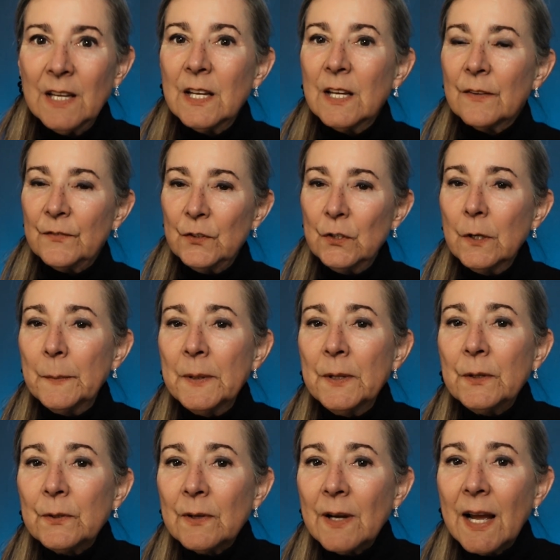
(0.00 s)
If you've
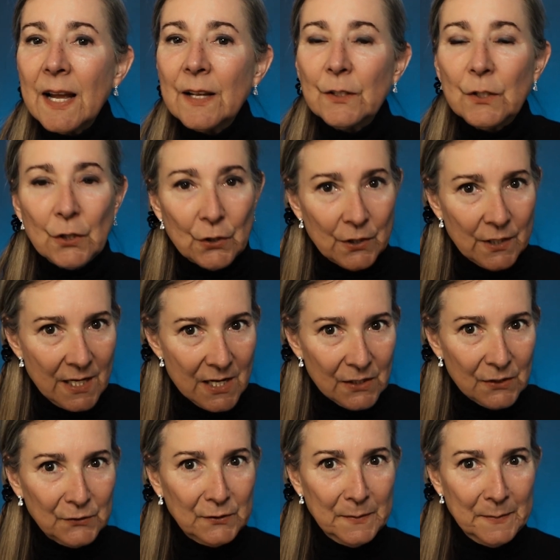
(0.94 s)
been trying to earn
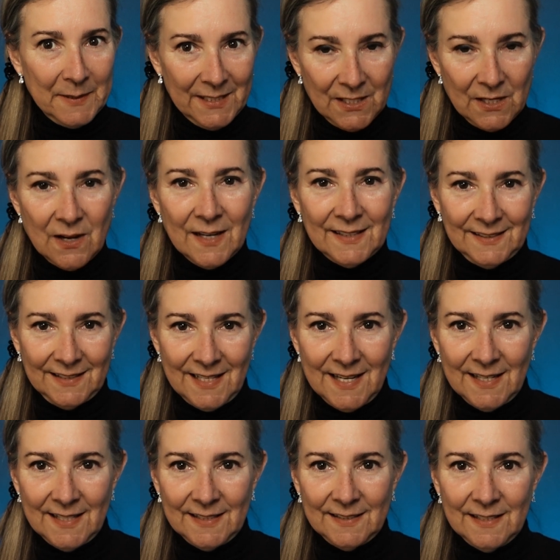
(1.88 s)
extra money
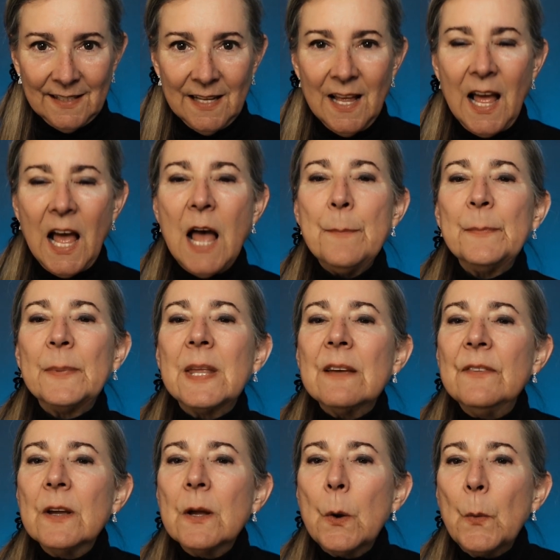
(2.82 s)
online, I'm
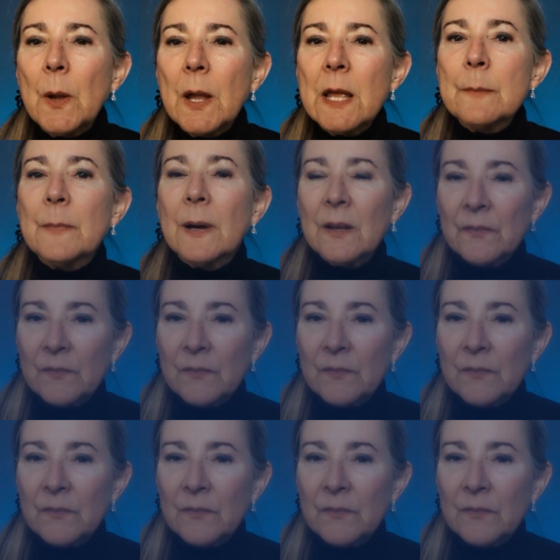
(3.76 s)
giving away my